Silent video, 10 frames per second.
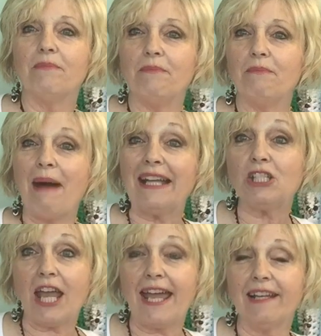My
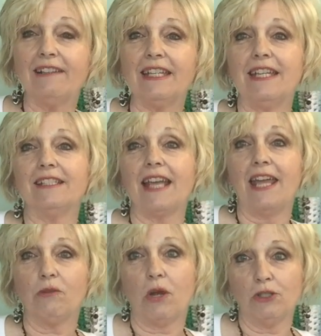channel is a
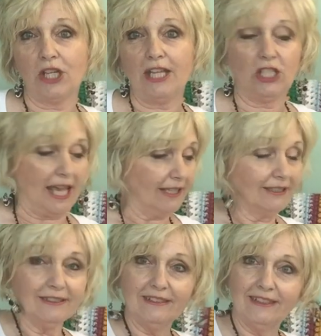crochet channel,
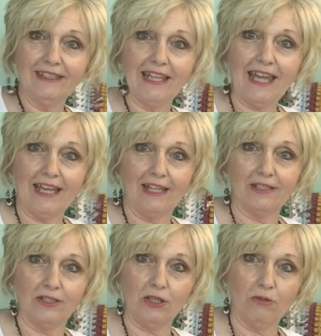
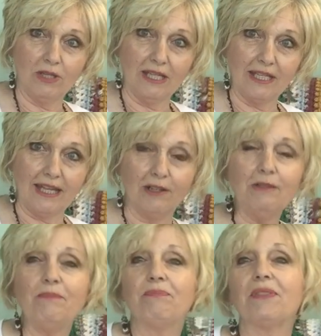as you can tell,
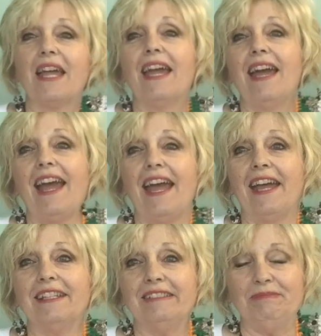
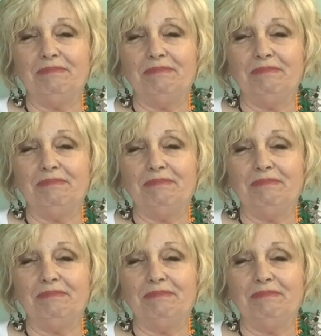and